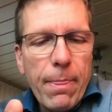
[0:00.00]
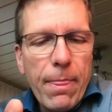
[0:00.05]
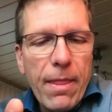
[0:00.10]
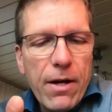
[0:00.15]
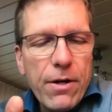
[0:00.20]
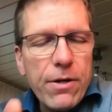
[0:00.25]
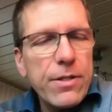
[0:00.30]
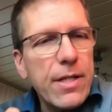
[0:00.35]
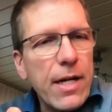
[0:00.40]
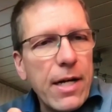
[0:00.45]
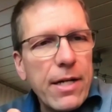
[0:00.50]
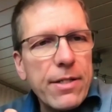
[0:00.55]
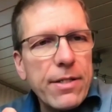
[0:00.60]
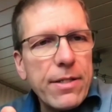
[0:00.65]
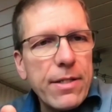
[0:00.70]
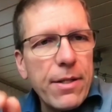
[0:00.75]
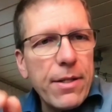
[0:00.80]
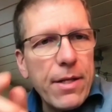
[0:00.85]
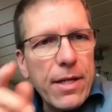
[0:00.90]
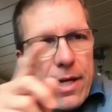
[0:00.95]
conductors
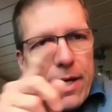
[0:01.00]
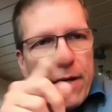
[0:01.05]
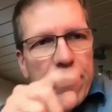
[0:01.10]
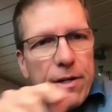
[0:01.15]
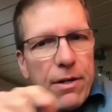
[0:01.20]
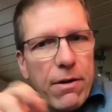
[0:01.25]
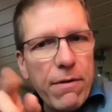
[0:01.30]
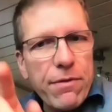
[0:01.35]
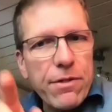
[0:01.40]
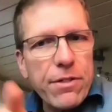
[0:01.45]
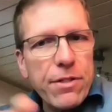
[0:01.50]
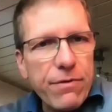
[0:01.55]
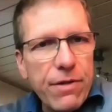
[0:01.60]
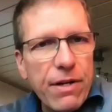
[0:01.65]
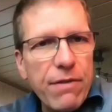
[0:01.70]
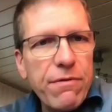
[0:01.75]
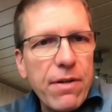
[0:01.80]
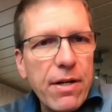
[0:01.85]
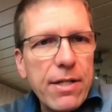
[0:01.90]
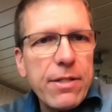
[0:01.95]
in the area of the stray
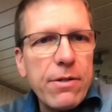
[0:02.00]
flux,